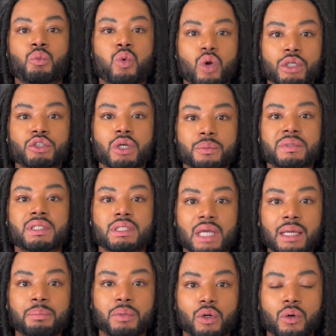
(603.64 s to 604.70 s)
wardrobe
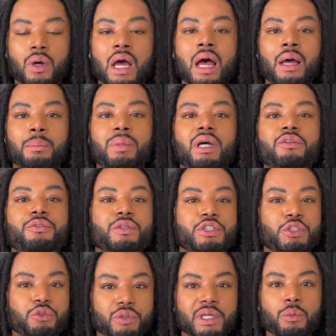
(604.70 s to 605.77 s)
staple, but for
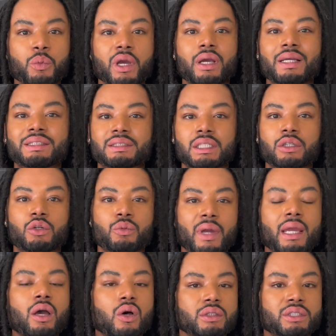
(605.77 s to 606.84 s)
streetwear, it's a
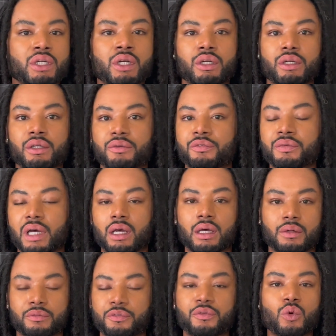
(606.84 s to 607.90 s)
great alternative
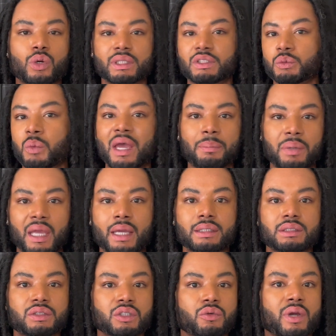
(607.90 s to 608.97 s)
for sweatpants.
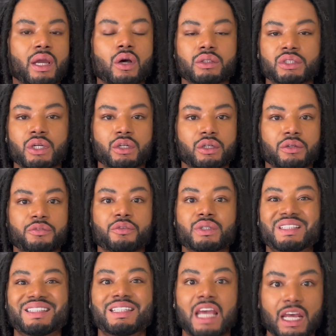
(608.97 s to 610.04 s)
It's a great alternative for
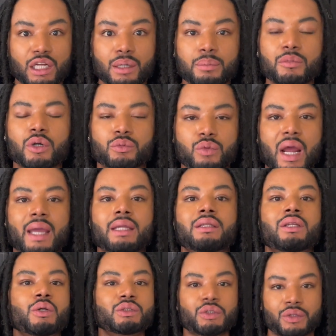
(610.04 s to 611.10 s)
denim, right?
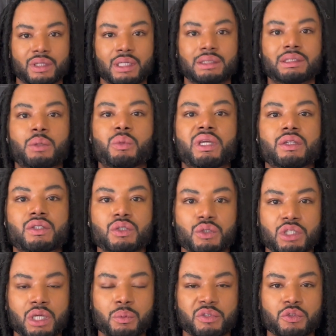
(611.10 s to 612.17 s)
Those are things that we
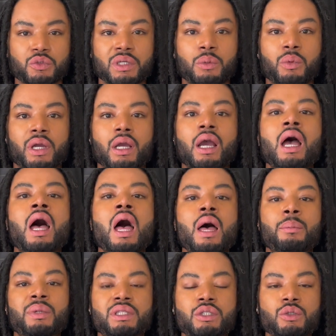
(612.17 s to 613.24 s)
associate with streetwear.
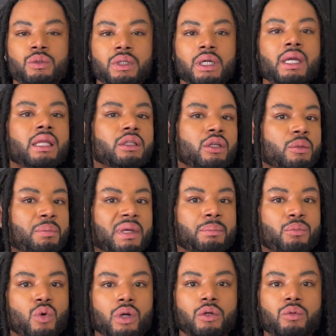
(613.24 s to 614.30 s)
But to look a little bit
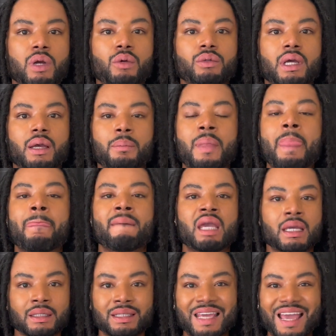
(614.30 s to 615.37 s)
more grown up,
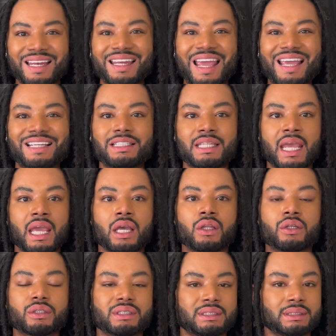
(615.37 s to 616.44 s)
get a
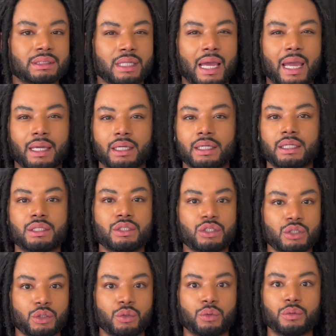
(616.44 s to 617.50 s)
tailored slack
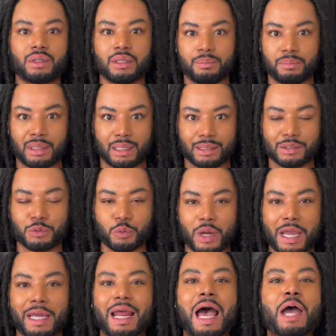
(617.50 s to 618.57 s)
into the mix,
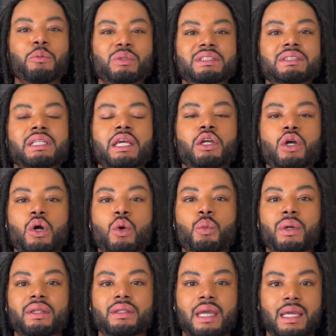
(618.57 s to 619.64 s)
right? I would say go
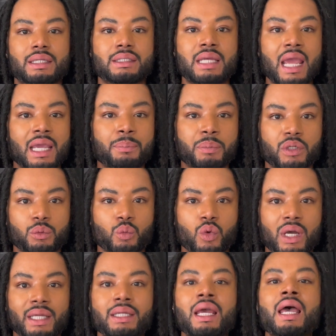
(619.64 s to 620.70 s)
with a tapered
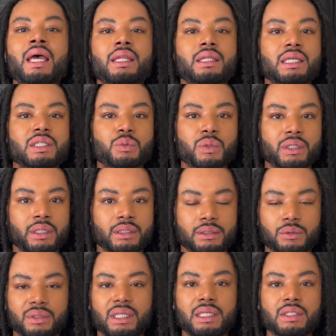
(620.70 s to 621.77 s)
one. These
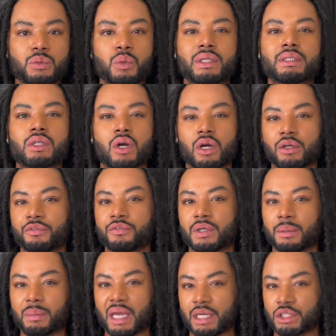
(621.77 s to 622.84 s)
ones are
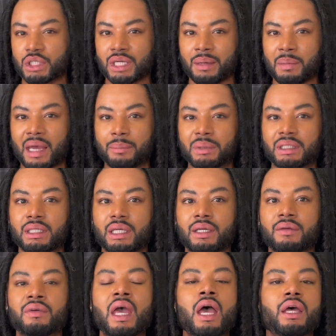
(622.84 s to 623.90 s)
from H&M, I
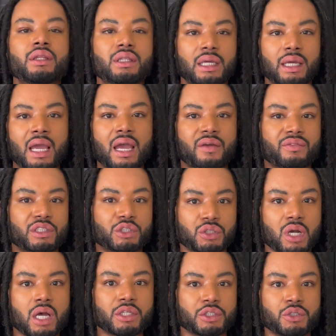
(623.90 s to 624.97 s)
believe. They have a
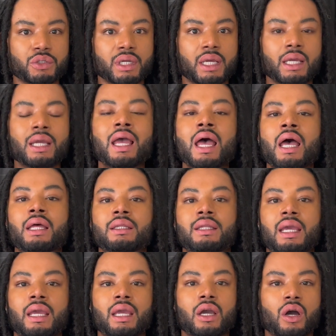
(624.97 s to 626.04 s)
drawstring.
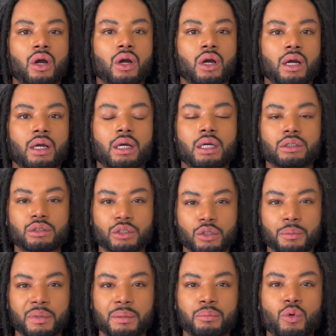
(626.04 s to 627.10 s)
They are a little
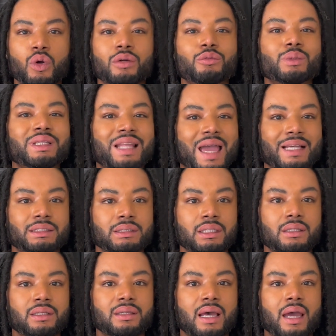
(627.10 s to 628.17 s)
bit more relaxed in
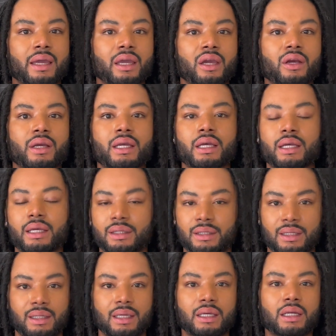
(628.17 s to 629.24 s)
the thigh area, and then
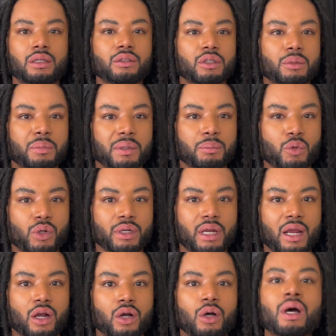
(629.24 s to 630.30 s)
they get a little bit more
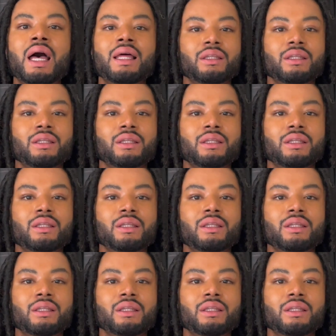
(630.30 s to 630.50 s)
narrow.